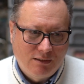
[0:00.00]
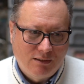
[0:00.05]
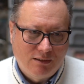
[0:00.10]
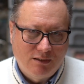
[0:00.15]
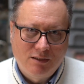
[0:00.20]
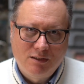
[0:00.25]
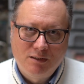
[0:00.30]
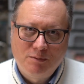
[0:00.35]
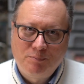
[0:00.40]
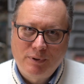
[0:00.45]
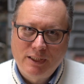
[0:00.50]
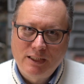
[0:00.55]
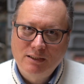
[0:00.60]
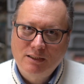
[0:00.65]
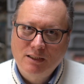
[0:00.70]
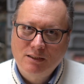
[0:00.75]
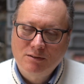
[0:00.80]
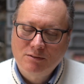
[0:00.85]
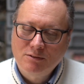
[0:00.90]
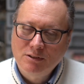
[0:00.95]

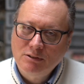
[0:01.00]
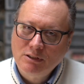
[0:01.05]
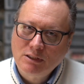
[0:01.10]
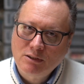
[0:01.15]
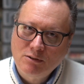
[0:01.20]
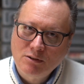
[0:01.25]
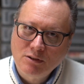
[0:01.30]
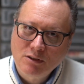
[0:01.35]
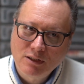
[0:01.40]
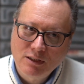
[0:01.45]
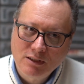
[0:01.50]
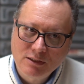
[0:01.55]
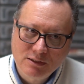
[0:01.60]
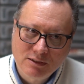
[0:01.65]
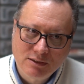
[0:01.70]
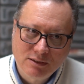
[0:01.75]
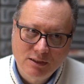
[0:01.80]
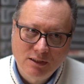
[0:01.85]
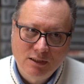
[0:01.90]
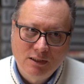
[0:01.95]
Pentaton
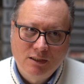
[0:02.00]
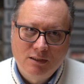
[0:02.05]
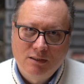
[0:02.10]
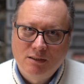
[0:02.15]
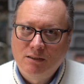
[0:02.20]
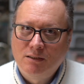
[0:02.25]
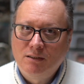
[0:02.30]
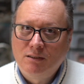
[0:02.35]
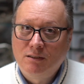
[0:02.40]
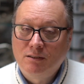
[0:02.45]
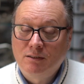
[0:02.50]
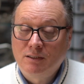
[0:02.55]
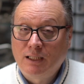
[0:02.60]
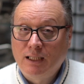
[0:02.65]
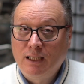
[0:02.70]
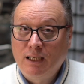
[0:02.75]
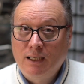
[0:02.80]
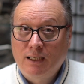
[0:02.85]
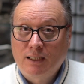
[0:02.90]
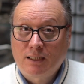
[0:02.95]
recordings,
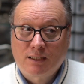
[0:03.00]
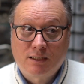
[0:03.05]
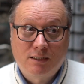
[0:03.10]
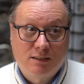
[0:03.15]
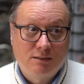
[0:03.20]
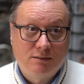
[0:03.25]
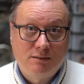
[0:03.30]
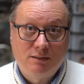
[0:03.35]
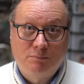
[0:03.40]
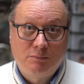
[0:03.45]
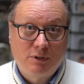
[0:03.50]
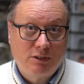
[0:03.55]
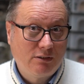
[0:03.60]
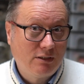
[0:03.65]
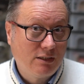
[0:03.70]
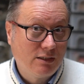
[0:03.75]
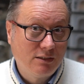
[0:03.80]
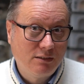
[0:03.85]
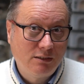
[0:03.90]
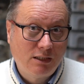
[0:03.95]
TecSArt, the
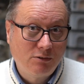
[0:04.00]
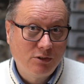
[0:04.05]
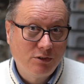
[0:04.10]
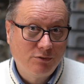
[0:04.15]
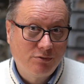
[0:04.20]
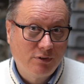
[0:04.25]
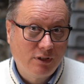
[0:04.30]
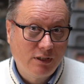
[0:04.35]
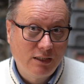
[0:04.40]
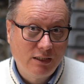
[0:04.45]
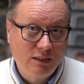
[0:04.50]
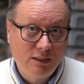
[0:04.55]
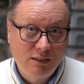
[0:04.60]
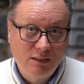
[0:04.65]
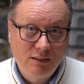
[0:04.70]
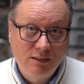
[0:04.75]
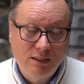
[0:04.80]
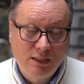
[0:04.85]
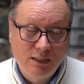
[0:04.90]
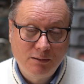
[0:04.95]
American
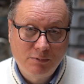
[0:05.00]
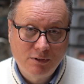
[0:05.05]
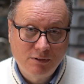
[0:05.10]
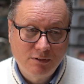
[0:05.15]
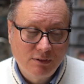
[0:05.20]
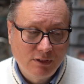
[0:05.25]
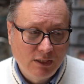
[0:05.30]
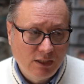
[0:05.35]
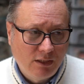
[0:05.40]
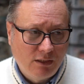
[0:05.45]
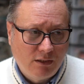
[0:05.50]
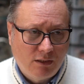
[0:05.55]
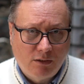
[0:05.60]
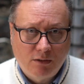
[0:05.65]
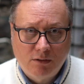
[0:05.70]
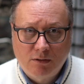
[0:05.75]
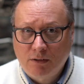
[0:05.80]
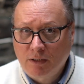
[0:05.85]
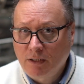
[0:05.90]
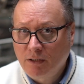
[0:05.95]
audiophile label,
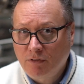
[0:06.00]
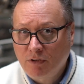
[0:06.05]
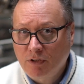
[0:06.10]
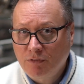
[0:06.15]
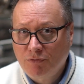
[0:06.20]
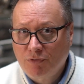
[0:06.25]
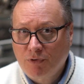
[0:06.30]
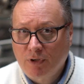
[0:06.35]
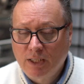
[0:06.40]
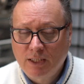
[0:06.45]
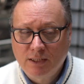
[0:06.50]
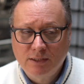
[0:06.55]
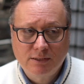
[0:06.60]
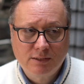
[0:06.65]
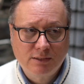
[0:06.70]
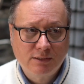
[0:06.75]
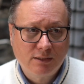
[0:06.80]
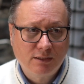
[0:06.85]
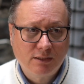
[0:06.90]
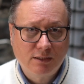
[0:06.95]
or here in
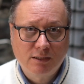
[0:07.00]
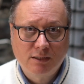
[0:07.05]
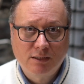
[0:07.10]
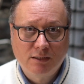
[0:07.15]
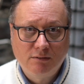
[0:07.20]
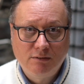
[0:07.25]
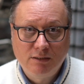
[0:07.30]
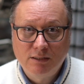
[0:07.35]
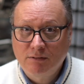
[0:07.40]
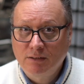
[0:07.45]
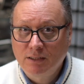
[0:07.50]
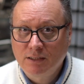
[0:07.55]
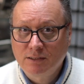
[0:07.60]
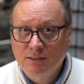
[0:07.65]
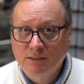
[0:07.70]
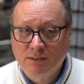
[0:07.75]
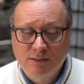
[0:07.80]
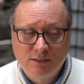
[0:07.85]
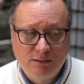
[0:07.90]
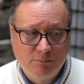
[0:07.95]
France,
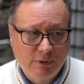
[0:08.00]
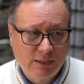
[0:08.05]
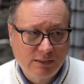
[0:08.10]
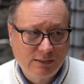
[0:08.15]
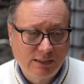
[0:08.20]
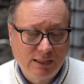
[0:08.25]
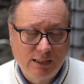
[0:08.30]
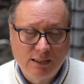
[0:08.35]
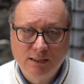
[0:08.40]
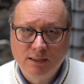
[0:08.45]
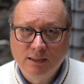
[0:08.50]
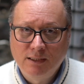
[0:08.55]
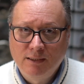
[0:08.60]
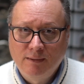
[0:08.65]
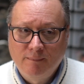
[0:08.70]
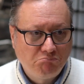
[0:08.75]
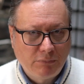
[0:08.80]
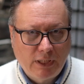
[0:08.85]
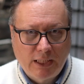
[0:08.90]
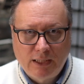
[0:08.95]
Lyrinx in Marseille.
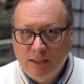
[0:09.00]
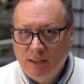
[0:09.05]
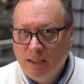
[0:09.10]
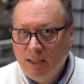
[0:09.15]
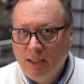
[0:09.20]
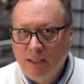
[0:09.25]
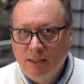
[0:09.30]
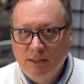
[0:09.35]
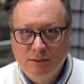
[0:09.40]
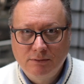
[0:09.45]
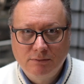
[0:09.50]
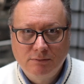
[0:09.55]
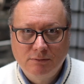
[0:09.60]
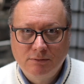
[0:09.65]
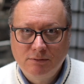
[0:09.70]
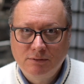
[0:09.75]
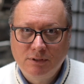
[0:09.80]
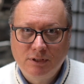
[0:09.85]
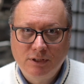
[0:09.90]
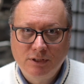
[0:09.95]
And
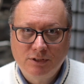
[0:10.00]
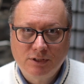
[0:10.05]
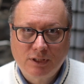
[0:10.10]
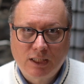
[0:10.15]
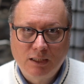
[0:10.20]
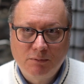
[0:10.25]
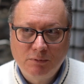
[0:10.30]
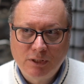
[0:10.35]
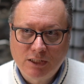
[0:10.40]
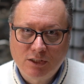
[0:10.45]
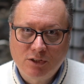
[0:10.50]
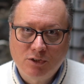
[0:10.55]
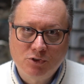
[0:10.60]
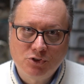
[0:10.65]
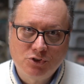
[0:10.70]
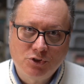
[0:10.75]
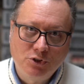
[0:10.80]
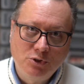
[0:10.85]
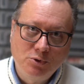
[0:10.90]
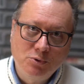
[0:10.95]
then his cabling is
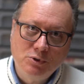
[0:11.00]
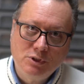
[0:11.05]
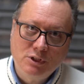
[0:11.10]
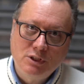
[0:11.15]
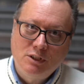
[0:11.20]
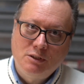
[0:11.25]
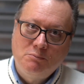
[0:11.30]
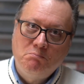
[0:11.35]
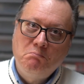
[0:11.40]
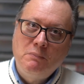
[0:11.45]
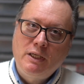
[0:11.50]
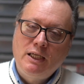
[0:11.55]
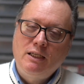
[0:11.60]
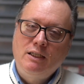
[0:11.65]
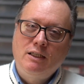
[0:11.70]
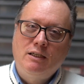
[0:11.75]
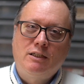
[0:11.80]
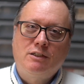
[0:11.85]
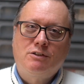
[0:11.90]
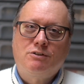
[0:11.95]
also used in
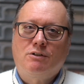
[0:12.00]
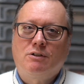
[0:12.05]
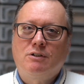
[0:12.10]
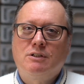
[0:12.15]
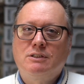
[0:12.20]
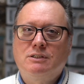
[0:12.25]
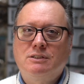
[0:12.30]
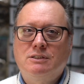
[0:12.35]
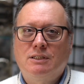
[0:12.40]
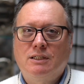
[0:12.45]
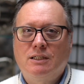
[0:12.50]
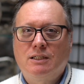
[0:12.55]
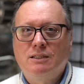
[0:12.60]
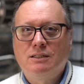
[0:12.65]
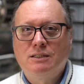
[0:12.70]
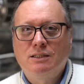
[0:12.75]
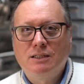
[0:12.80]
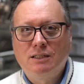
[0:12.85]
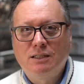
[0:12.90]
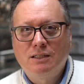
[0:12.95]
many electronics
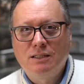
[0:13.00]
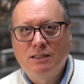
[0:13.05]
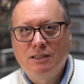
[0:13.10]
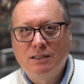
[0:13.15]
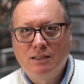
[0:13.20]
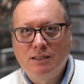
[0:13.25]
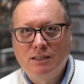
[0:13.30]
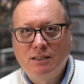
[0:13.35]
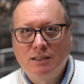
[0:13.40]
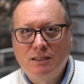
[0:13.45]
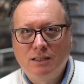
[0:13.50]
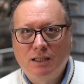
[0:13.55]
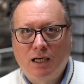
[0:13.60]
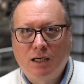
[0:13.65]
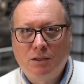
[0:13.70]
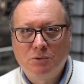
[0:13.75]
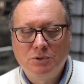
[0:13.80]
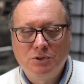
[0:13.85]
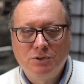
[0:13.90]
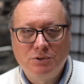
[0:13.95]
and
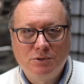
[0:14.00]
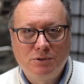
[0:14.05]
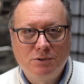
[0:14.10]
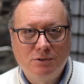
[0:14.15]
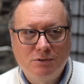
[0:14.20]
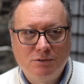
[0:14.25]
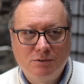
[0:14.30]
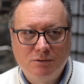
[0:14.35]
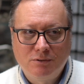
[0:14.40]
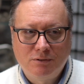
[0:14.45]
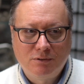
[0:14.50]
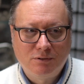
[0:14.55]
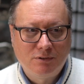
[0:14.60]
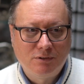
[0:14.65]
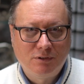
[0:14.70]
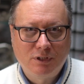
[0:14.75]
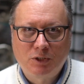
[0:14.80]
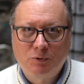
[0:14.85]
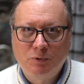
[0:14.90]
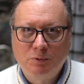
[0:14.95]
audio
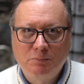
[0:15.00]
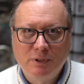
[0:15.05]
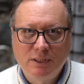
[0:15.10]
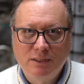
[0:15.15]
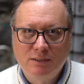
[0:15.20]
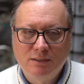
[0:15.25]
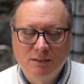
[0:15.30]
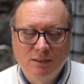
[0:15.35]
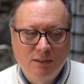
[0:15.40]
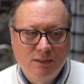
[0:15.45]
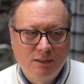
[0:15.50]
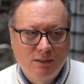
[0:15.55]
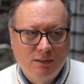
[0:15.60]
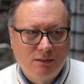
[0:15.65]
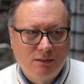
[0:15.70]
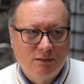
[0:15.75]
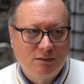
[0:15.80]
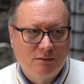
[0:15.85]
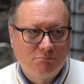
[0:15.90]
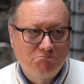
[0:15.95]
equipment.
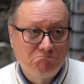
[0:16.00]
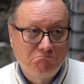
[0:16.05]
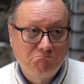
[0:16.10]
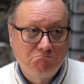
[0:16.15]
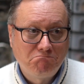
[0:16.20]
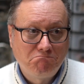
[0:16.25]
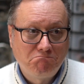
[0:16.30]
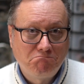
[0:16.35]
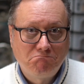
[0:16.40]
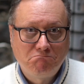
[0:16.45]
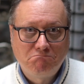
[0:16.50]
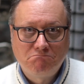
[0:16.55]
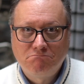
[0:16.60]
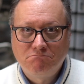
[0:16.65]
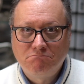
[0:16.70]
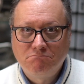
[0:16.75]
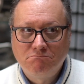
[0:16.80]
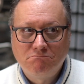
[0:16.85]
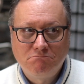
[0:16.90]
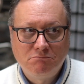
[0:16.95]

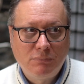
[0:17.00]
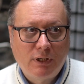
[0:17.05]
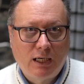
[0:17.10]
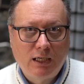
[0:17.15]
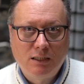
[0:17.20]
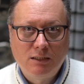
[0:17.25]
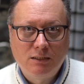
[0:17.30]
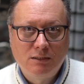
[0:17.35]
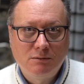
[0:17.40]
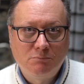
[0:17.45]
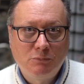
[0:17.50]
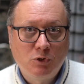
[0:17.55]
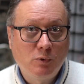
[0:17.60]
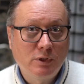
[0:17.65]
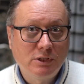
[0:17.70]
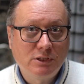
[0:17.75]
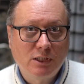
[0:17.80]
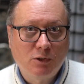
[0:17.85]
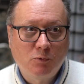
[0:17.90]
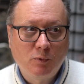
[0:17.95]

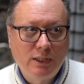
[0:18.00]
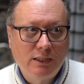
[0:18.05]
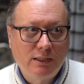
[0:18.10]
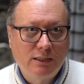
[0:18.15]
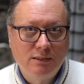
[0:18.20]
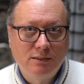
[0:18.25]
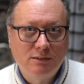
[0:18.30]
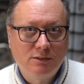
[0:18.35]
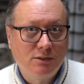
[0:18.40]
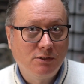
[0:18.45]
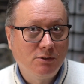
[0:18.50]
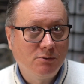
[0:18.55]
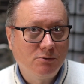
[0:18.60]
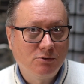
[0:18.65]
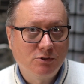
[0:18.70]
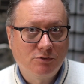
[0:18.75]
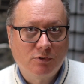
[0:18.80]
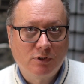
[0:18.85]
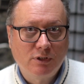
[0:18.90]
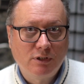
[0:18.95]
Bowers and Wilkins
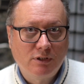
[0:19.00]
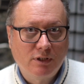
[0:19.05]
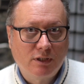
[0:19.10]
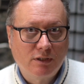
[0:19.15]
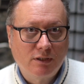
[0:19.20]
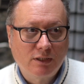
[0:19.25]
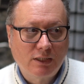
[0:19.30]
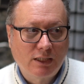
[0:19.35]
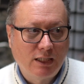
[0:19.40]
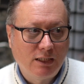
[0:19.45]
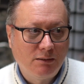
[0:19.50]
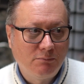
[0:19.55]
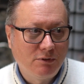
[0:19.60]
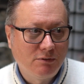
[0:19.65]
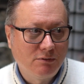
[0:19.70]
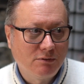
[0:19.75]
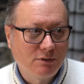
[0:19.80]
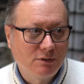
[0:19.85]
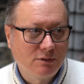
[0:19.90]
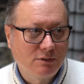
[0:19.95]
use for internal
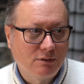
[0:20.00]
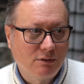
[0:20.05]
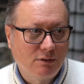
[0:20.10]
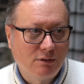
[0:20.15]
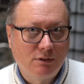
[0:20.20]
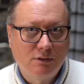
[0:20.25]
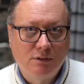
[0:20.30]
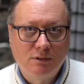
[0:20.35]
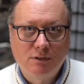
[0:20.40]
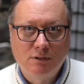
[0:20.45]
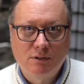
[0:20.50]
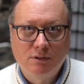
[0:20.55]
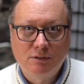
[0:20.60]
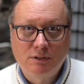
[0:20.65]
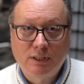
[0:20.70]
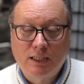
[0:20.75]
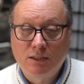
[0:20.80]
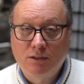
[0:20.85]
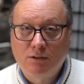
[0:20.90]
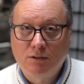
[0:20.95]
cables,
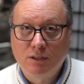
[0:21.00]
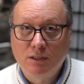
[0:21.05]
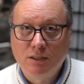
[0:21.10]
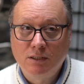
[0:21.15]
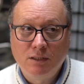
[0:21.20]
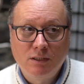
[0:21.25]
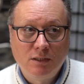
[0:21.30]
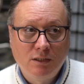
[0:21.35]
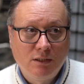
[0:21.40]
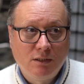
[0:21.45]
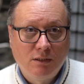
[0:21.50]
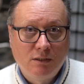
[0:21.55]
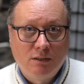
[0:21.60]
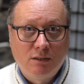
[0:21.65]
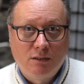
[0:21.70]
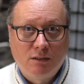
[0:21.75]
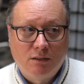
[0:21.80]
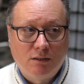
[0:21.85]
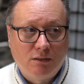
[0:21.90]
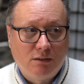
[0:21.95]
Tannoy
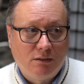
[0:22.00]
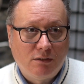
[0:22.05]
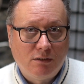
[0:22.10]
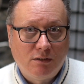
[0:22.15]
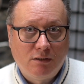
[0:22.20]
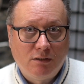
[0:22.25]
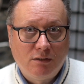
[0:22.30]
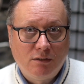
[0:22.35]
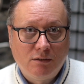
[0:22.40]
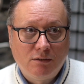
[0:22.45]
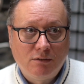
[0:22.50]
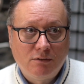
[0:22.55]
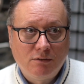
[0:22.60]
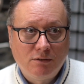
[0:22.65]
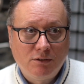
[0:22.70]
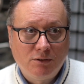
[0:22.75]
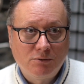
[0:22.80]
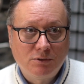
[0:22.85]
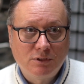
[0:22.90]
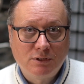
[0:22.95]

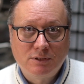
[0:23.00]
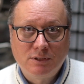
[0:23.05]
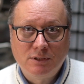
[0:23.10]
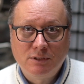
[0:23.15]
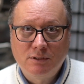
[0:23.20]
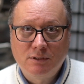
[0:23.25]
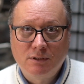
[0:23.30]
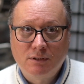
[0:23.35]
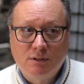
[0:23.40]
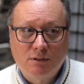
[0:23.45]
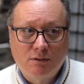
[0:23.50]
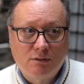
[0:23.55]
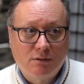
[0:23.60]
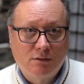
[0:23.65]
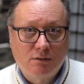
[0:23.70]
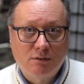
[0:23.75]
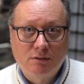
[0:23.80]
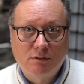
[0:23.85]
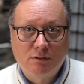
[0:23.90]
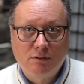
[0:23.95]
uses it,
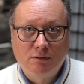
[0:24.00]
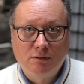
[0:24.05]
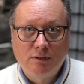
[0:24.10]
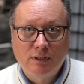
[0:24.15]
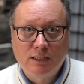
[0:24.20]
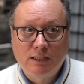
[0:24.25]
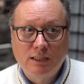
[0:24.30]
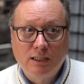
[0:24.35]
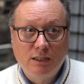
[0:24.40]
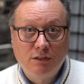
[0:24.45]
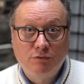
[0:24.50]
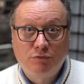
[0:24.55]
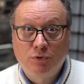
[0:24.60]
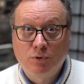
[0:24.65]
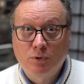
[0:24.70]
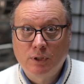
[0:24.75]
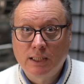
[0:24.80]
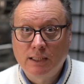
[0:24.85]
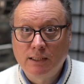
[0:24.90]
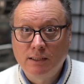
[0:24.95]
or again
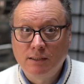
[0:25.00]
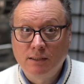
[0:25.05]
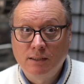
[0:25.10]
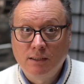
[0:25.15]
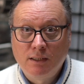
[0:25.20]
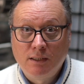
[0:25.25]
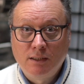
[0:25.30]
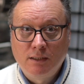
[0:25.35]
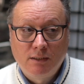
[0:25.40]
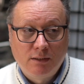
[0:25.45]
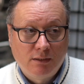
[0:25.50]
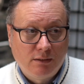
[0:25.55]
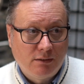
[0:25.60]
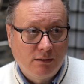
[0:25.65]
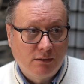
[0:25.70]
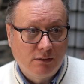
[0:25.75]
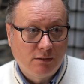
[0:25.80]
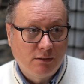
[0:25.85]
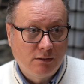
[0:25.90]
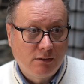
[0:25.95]
Focal,
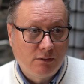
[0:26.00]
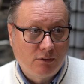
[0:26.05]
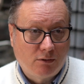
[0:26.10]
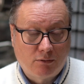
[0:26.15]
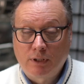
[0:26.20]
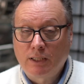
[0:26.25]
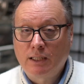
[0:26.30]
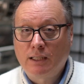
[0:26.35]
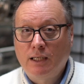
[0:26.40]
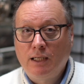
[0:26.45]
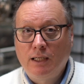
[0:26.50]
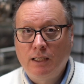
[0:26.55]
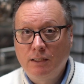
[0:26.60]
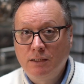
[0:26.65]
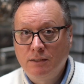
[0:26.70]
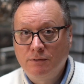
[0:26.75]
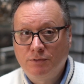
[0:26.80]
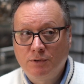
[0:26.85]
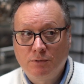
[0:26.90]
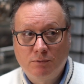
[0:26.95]
or
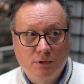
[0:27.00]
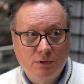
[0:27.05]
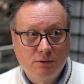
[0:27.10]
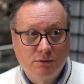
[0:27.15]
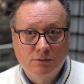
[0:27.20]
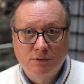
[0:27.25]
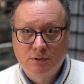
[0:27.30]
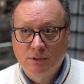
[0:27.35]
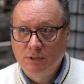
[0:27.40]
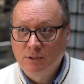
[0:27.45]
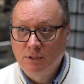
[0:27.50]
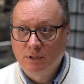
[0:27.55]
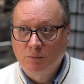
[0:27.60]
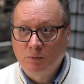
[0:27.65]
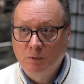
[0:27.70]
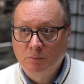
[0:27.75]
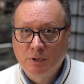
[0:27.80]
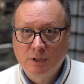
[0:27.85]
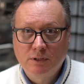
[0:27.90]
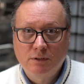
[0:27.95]
again if you want to see the
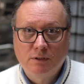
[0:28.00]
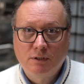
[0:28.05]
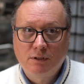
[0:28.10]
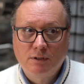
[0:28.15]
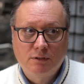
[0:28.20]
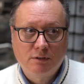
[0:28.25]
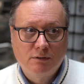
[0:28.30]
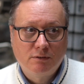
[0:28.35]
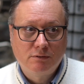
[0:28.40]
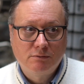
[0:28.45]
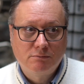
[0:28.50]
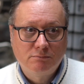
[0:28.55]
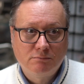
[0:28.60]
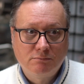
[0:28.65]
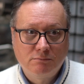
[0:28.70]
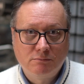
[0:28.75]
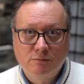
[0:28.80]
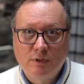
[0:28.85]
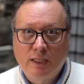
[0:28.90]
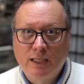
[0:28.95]
equipment,
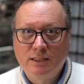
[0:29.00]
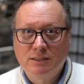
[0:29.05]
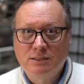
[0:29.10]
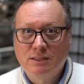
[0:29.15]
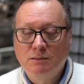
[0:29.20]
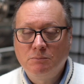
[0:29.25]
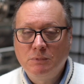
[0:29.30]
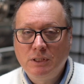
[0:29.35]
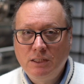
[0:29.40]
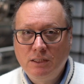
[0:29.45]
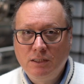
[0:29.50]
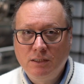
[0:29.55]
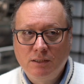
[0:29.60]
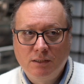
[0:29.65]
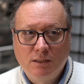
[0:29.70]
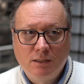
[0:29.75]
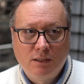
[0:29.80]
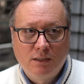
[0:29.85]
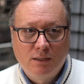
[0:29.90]
SME